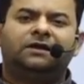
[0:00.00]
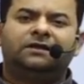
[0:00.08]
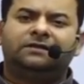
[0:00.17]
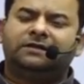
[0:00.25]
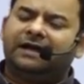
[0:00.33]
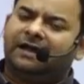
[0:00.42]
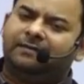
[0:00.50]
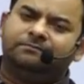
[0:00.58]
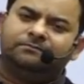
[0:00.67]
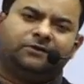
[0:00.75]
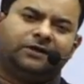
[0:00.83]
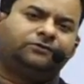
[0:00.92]
I
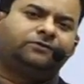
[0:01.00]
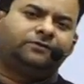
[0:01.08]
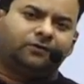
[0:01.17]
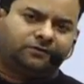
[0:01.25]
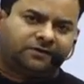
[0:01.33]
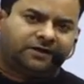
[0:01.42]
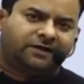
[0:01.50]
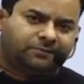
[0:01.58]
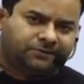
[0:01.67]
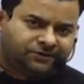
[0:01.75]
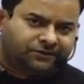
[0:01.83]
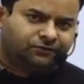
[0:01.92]
am not the right
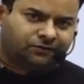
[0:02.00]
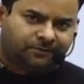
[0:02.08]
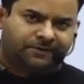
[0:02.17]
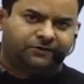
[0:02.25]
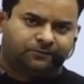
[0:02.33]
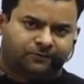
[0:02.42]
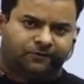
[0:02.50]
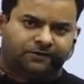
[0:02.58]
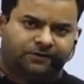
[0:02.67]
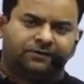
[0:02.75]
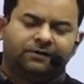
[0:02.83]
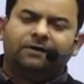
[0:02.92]
person to comment upon
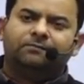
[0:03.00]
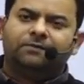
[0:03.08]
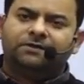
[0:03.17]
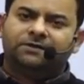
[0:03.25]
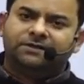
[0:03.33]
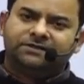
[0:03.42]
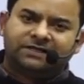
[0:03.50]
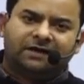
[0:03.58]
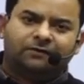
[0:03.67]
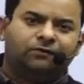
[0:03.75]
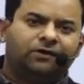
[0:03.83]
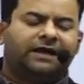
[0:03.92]
it. But the
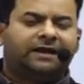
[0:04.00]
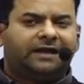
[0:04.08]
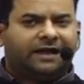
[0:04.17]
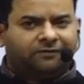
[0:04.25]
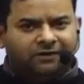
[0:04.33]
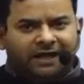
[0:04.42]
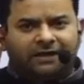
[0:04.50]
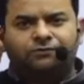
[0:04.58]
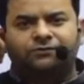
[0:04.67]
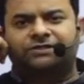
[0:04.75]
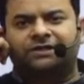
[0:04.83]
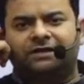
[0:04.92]
entire world, and I would like
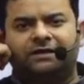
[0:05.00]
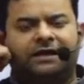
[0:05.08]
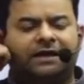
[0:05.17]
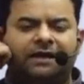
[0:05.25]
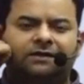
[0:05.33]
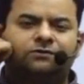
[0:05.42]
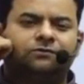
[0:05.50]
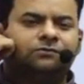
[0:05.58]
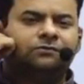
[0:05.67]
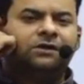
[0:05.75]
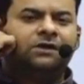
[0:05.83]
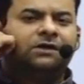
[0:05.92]
to say again
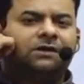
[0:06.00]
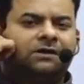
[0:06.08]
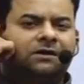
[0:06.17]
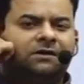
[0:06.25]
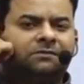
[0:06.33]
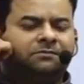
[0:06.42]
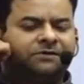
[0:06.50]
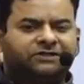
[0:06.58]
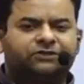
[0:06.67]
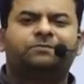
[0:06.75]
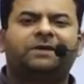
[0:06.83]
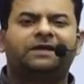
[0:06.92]
to
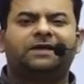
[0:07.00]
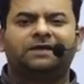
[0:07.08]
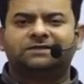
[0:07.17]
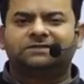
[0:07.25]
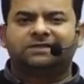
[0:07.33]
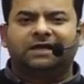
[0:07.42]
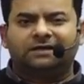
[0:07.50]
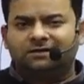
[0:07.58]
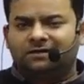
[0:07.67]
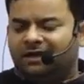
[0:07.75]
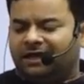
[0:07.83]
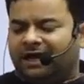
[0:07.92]
rest my case that
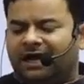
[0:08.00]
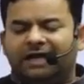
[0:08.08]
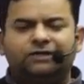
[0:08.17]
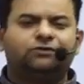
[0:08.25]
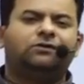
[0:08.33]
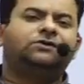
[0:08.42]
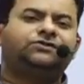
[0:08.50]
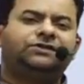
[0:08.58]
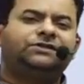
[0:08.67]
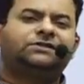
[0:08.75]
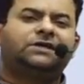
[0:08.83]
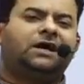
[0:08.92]

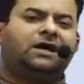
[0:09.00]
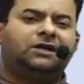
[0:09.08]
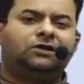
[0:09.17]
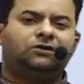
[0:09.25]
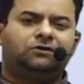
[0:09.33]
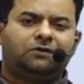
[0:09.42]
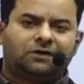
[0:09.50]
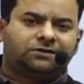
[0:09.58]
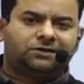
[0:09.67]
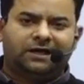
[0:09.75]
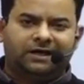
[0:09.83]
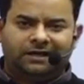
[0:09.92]
ideologies are not
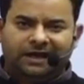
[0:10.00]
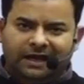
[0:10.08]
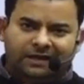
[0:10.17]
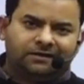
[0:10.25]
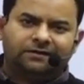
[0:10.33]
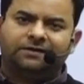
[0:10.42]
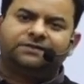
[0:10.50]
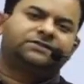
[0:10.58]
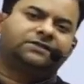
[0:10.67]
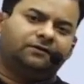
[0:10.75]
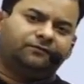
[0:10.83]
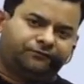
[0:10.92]
an end in
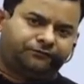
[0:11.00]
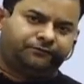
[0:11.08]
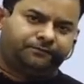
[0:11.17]
itself.